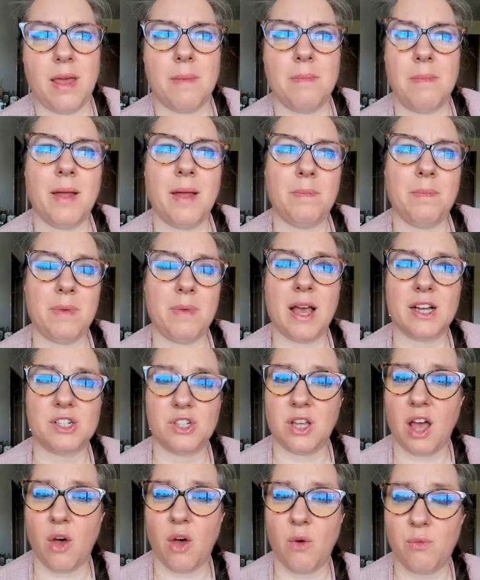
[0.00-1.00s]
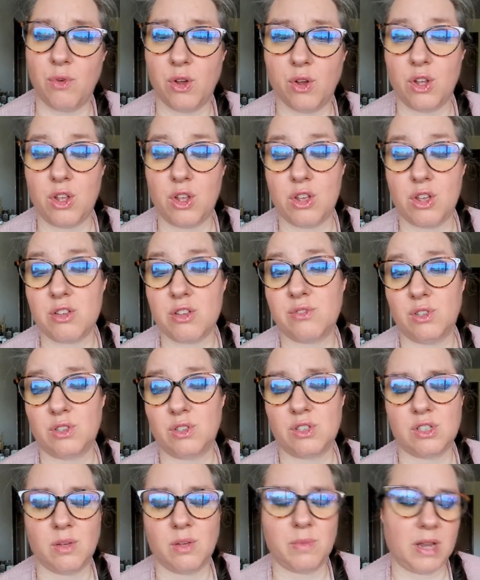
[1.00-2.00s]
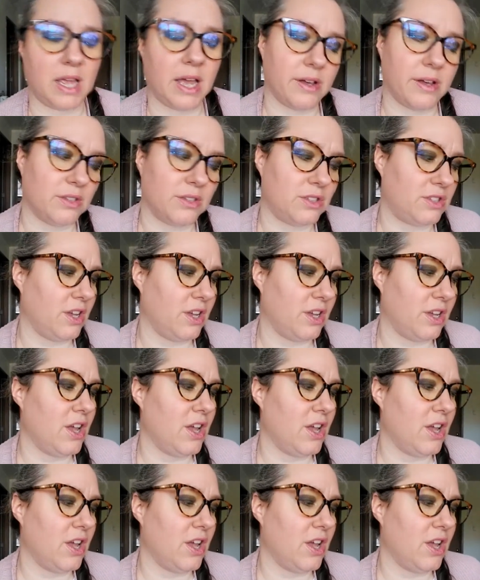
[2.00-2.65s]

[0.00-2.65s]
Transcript: might be actually helpful or useful to somebody else.